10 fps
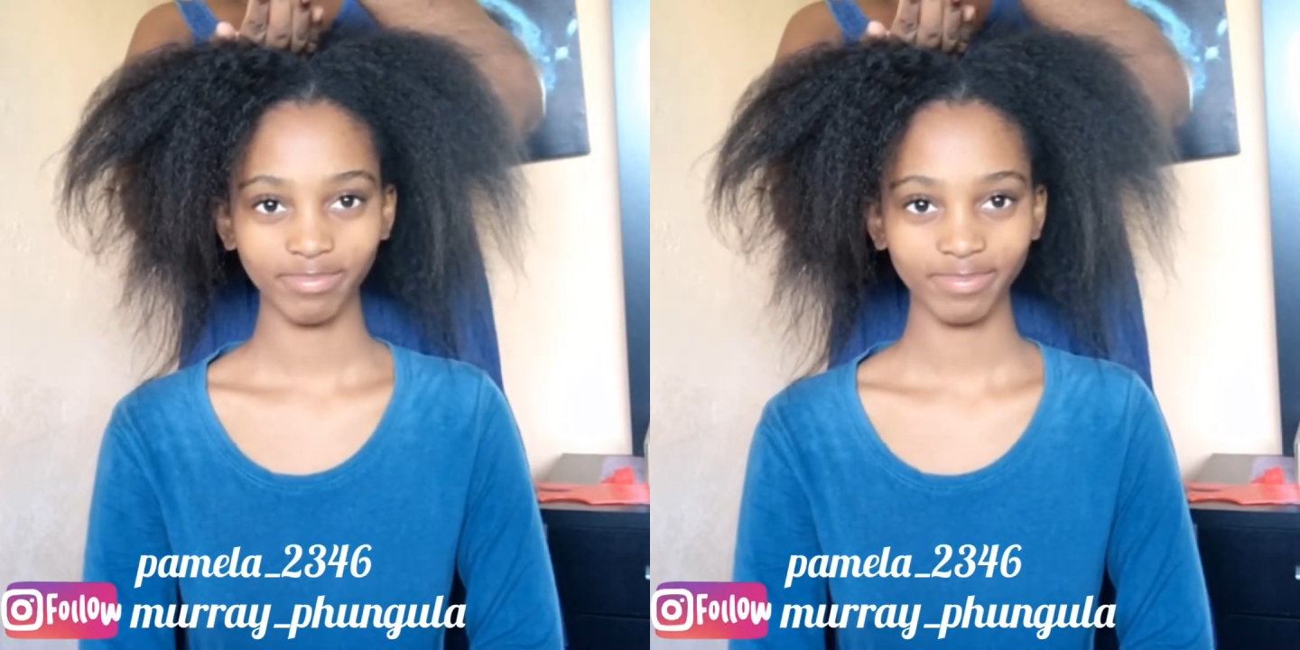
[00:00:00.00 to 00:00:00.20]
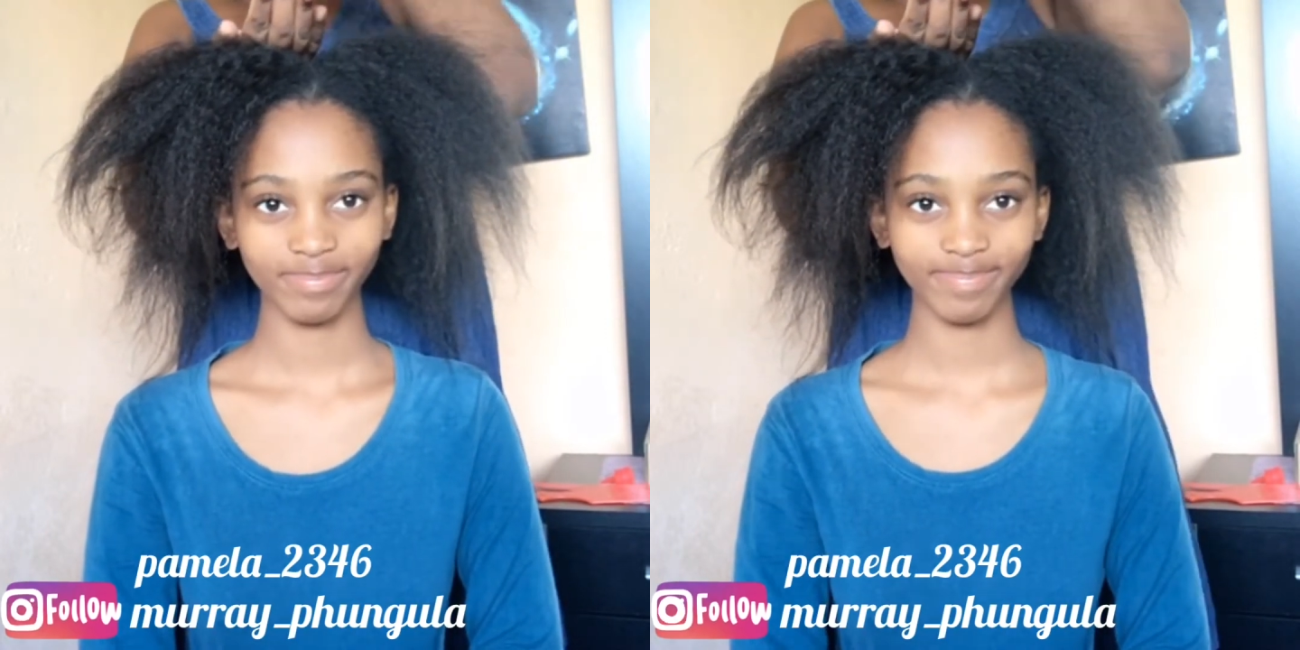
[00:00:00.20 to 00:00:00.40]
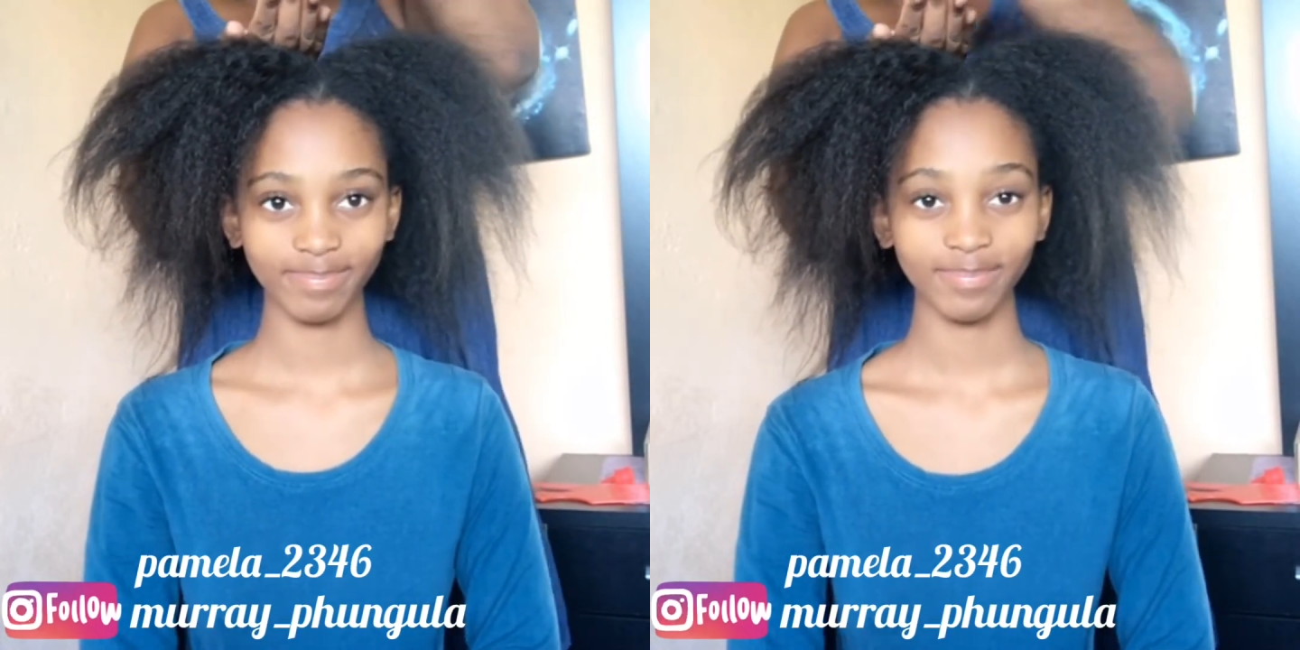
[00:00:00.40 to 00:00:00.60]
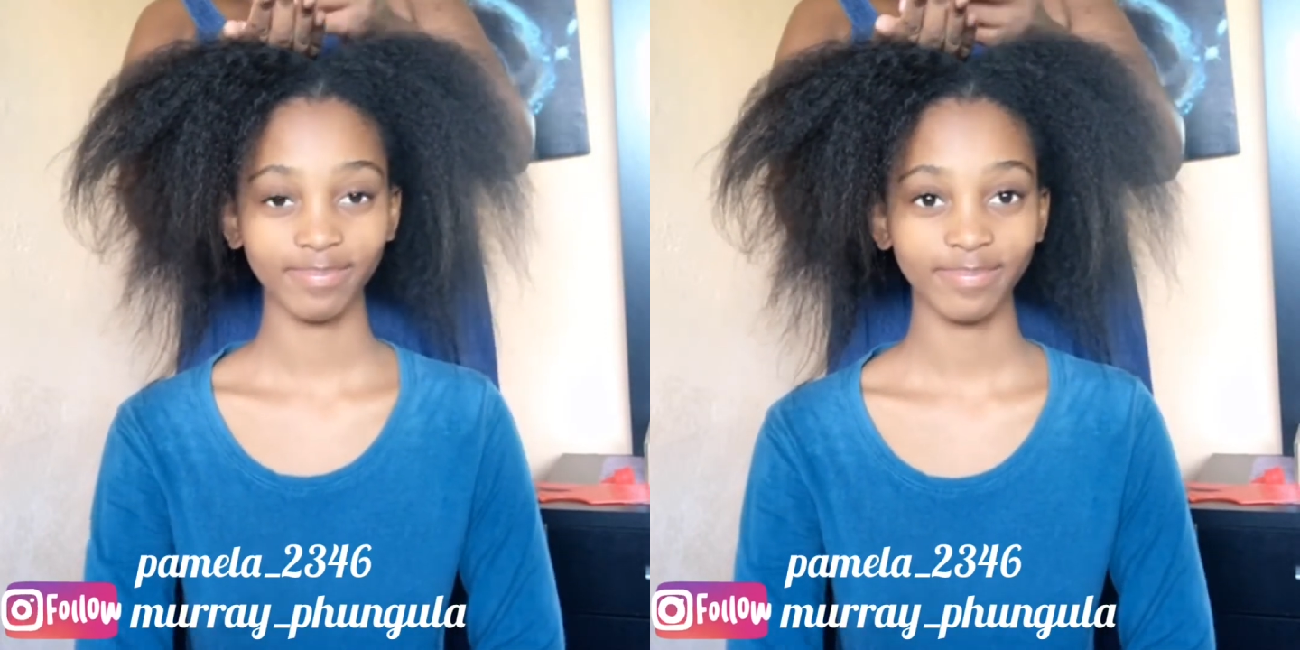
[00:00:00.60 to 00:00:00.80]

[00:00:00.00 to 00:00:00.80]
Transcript: hair